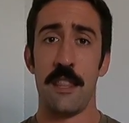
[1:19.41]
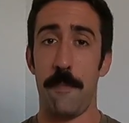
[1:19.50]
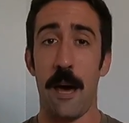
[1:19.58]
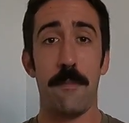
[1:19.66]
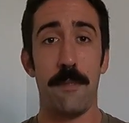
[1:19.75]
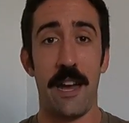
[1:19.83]
The
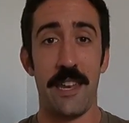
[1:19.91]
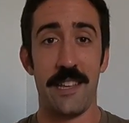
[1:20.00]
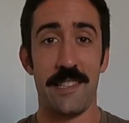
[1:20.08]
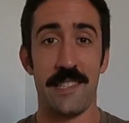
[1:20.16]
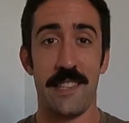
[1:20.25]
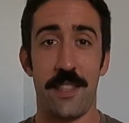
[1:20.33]
bottom line
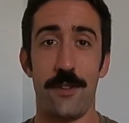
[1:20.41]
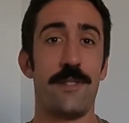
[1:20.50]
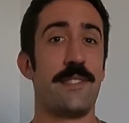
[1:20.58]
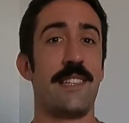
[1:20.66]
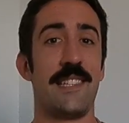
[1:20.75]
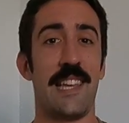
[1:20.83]
is,
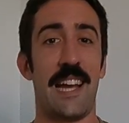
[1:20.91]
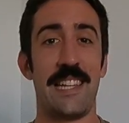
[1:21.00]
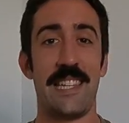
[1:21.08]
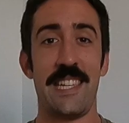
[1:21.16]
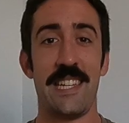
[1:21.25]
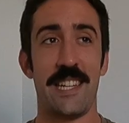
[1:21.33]
there's this
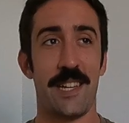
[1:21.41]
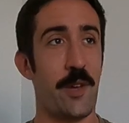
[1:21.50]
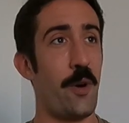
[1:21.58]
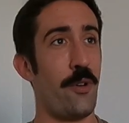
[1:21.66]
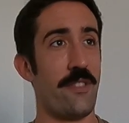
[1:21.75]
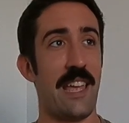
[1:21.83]
idea
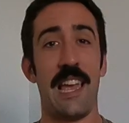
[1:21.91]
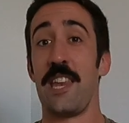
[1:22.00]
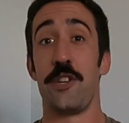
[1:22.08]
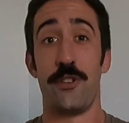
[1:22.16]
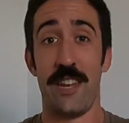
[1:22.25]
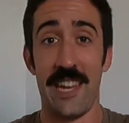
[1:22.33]
called
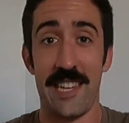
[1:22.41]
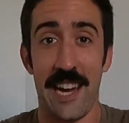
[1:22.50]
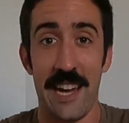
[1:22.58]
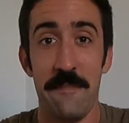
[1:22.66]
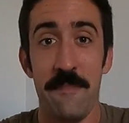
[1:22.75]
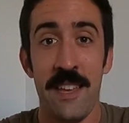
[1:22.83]
internet
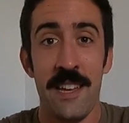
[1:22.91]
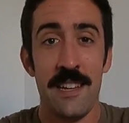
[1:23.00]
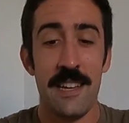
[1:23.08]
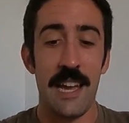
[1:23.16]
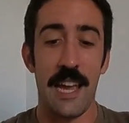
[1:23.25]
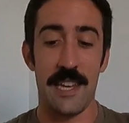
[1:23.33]
time.
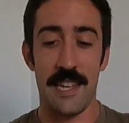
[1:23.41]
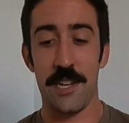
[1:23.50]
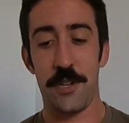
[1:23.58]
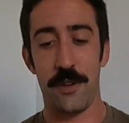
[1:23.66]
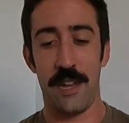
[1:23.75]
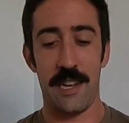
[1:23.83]
And
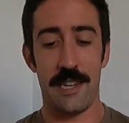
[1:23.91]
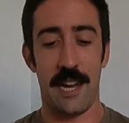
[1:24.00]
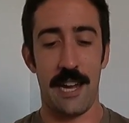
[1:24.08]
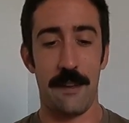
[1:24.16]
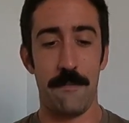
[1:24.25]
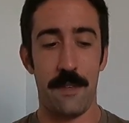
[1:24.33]
internet
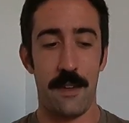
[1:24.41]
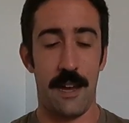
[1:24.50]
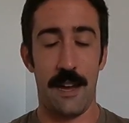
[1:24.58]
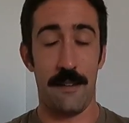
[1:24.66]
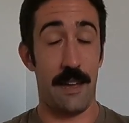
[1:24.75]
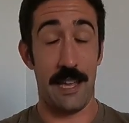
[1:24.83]
time,
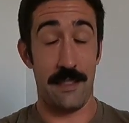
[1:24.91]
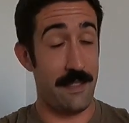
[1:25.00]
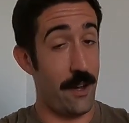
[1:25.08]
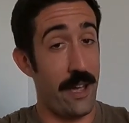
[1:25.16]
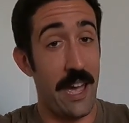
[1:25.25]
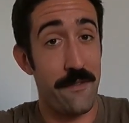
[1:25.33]
I
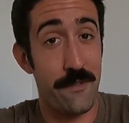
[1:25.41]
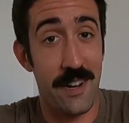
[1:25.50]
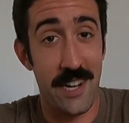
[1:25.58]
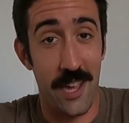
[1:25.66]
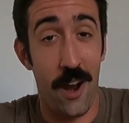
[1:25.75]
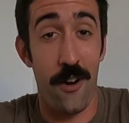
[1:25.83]
haven't
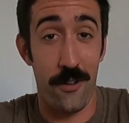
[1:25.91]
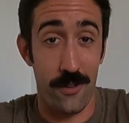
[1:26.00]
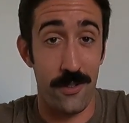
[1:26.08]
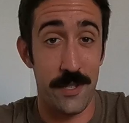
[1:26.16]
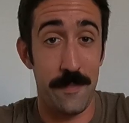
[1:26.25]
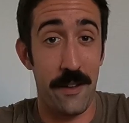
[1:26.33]
read any
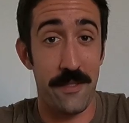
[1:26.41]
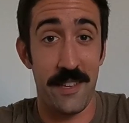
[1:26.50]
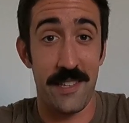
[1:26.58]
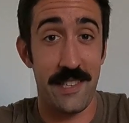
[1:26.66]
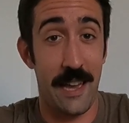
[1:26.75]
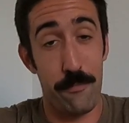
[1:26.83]
articles about
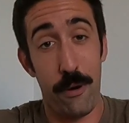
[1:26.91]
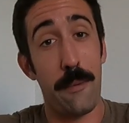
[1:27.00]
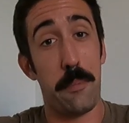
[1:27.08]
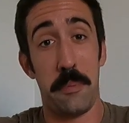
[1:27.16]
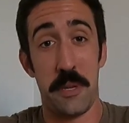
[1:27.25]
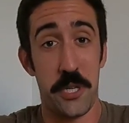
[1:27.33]
this. I
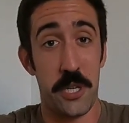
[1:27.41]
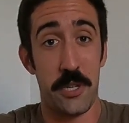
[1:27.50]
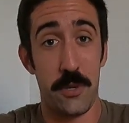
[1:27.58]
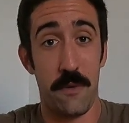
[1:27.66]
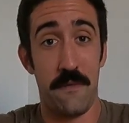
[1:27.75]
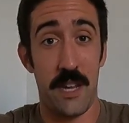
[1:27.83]
probably should
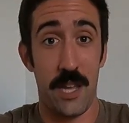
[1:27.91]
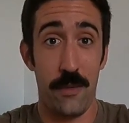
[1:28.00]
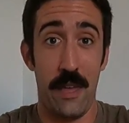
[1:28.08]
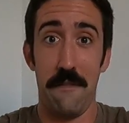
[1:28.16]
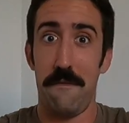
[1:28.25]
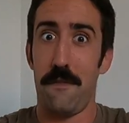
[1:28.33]
do a video
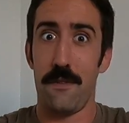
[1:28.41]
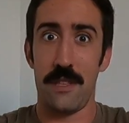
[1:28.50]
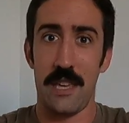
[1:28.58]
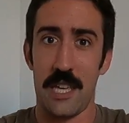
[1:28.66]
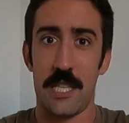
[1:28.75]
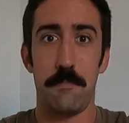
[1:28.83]
that
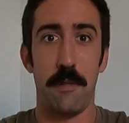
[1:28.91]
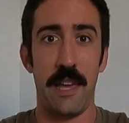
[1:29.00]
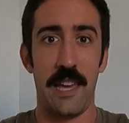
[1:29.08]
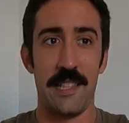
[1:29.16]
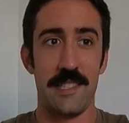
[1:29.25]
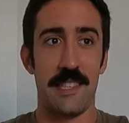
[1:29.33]
fully
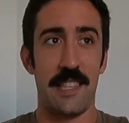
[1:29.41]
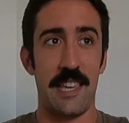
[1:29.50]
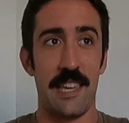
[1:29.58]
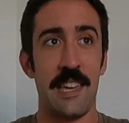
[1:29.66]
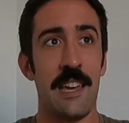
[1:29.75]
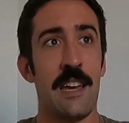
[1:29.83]
explains
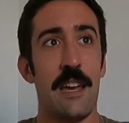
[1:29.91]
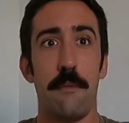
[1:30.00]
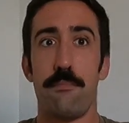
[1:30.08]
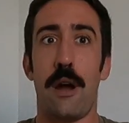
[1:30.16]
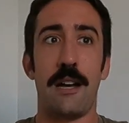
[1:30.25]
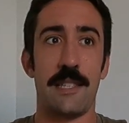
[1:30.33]
the
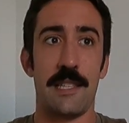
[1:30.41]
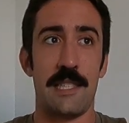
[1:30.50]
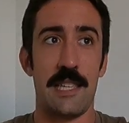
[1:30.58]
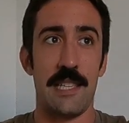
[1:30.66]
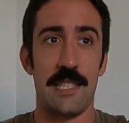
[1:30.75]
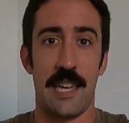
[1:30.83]

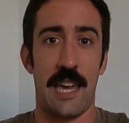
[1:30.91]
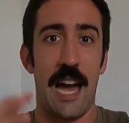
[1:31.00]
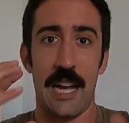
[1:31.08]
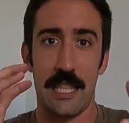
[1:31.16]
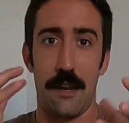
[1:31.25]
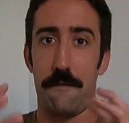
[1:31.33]
processes and
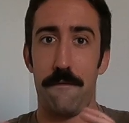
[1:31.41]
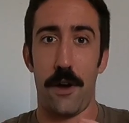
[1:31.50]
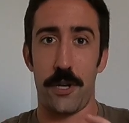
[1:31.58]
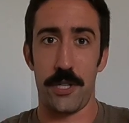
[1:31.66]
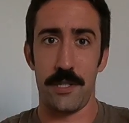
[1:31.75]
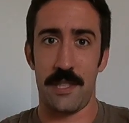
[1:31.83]
cognitive
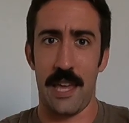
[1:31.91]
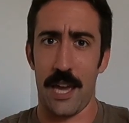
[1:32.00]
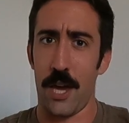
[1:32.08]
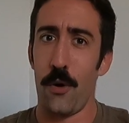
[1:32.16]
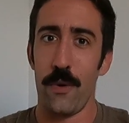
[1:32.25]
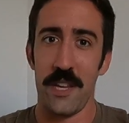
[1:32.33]
functions
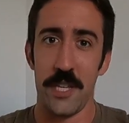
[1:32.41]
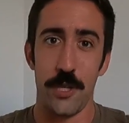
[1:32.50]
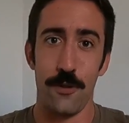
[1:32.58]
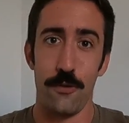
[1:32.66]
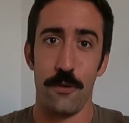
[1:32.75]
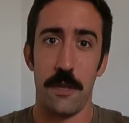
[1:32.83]
that go
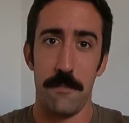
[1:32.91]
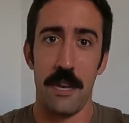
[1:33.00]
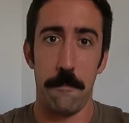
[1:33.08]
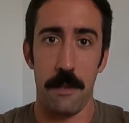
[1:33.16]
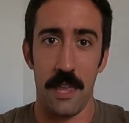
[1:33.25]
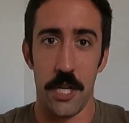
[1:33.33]
into the
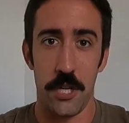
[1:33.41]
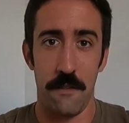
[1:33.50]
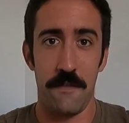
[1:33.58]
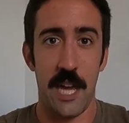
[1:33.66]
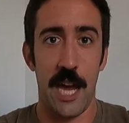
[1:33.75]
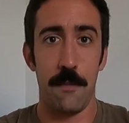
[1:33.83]
manipulation
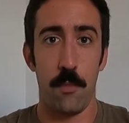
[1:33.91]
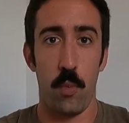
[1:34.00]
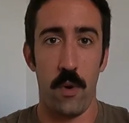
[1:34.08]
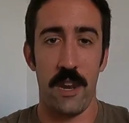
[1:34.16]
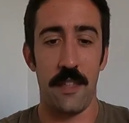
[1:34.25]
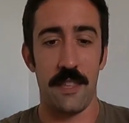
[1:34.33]
of time
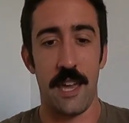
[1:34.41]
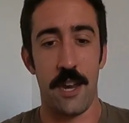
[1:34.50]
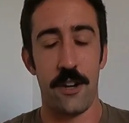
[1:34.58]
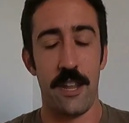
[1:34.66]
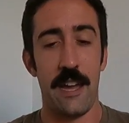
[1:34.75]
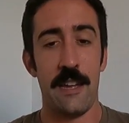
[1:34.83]
when on the
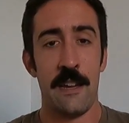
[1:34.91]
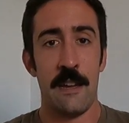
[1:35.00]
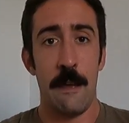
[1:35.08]
internet.